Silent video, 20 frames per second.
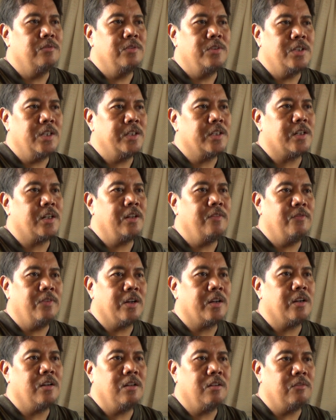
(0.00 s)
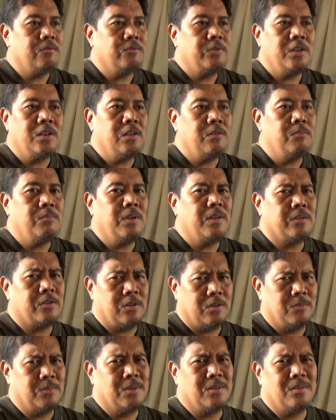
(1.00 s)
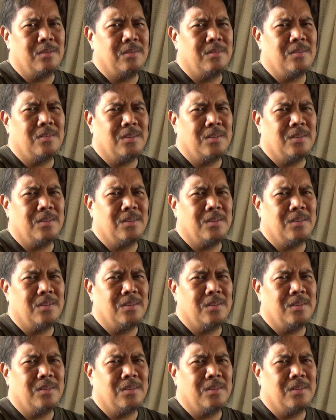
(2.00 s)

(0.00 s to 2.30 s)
generally very, really miserable.